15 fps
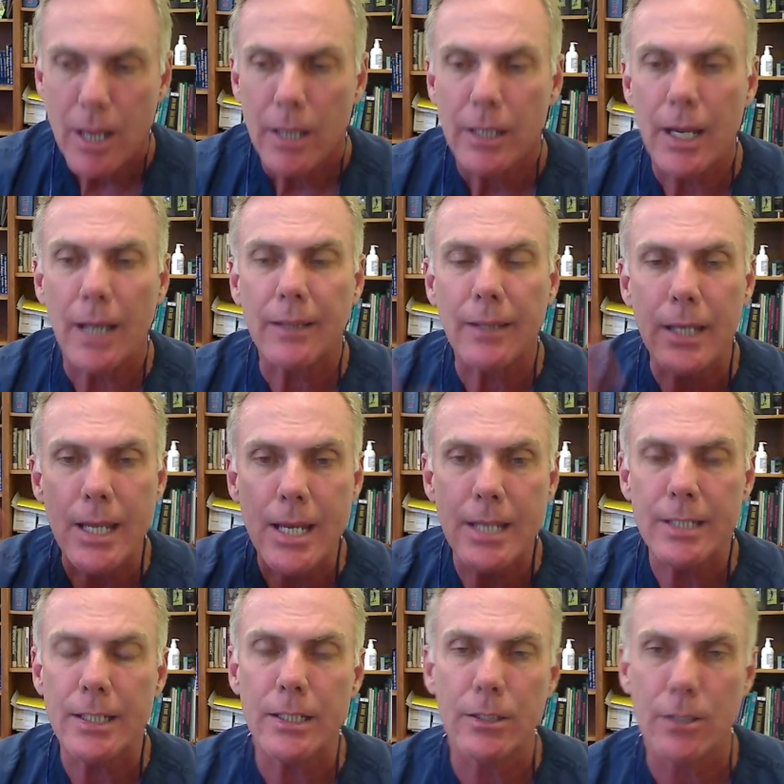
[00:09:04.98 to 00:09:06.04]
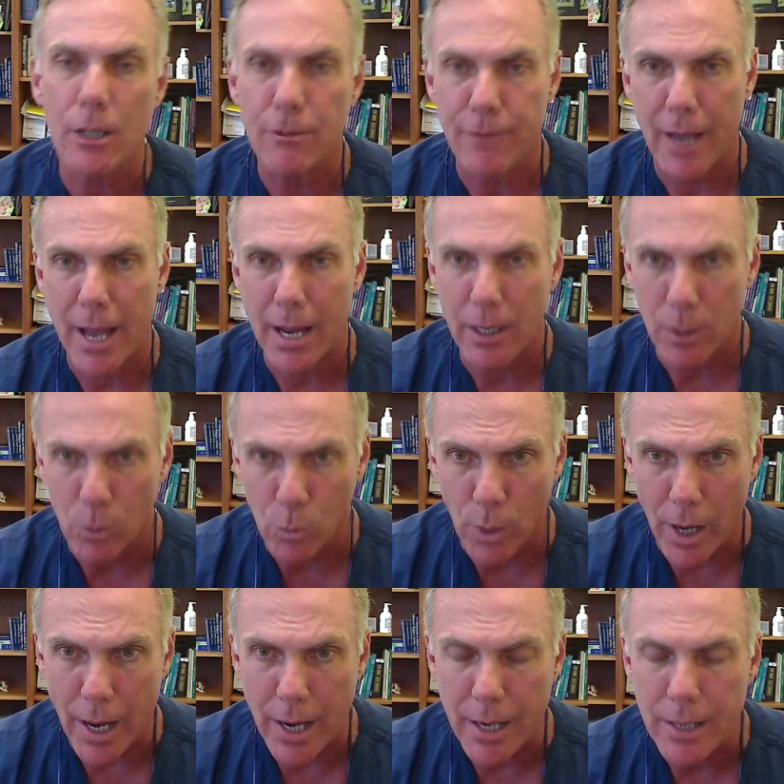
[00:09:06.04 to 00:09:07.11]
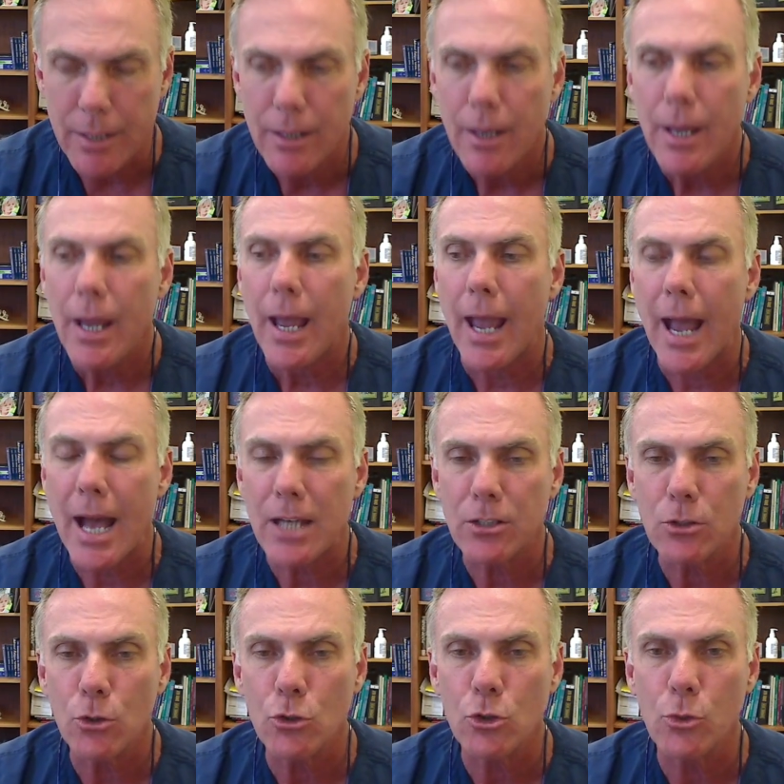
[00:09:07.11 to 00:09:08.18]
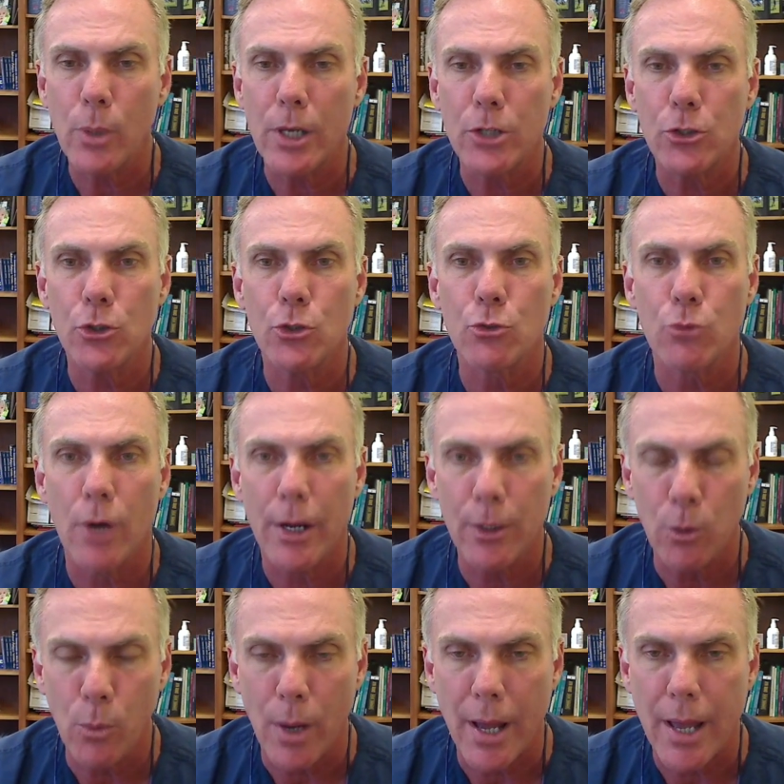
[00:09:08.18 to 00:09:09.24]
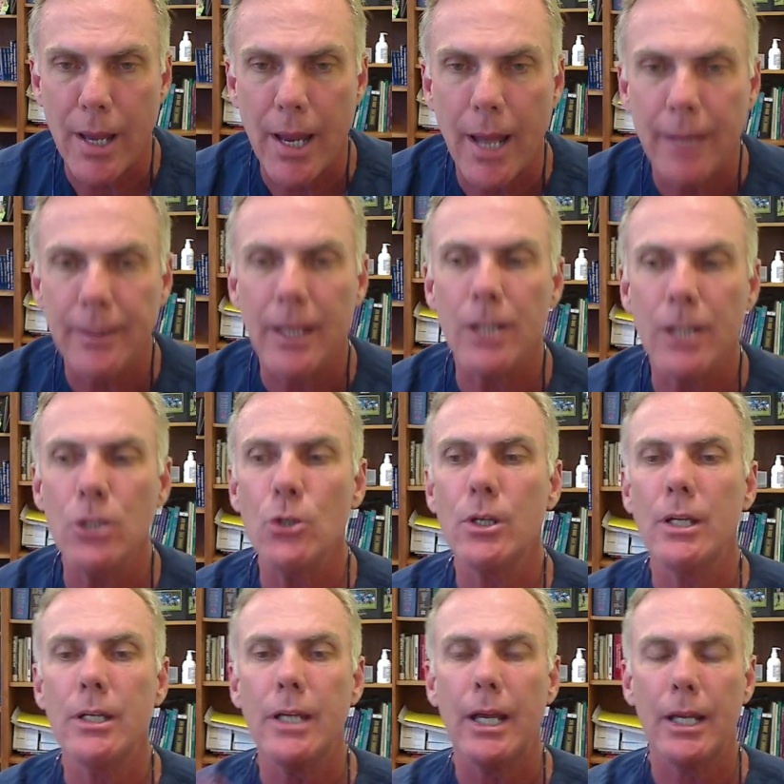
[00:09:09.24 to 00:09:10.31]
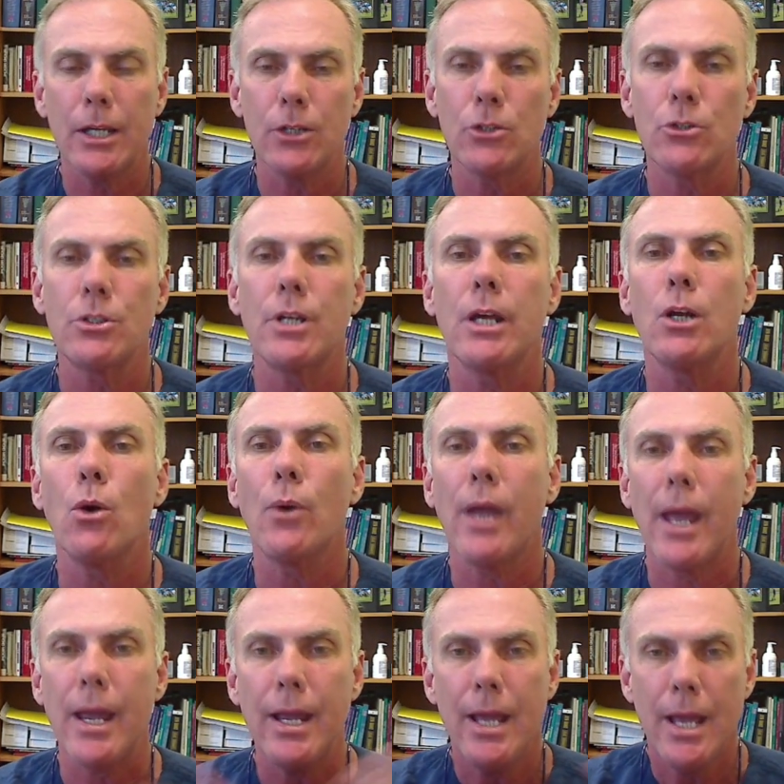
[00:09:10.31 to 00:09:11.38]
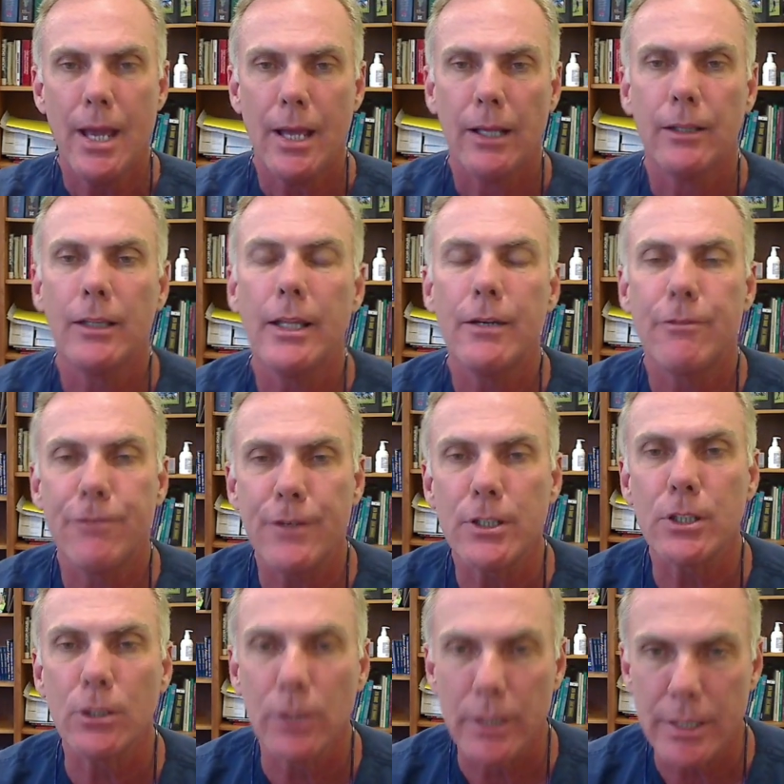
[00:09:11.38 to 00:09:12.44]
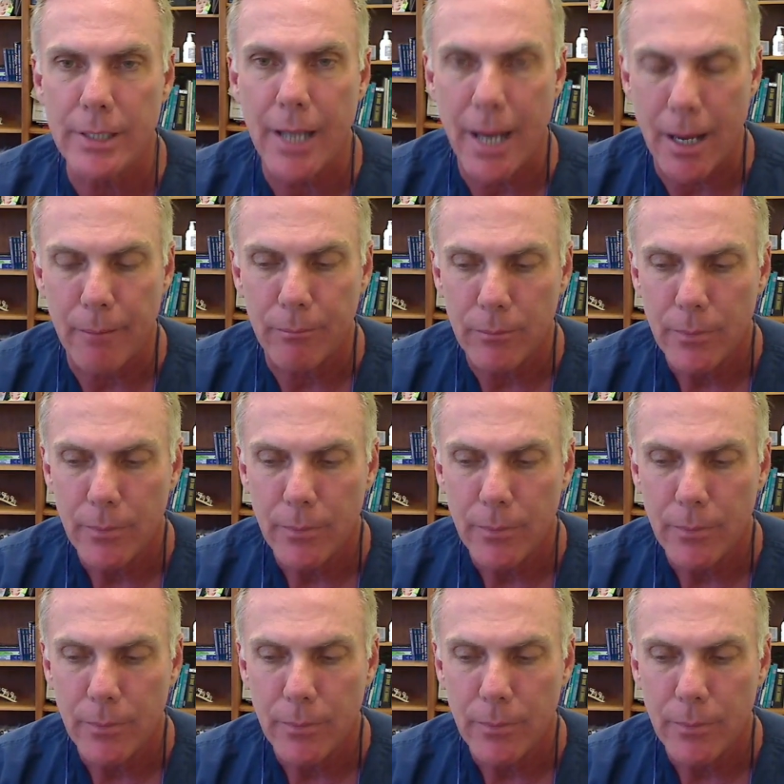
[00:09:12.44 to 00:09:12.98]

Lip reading: Get the easy stuff out of the way, ask those questions right away, and then you can get into saying, okay, physical exam.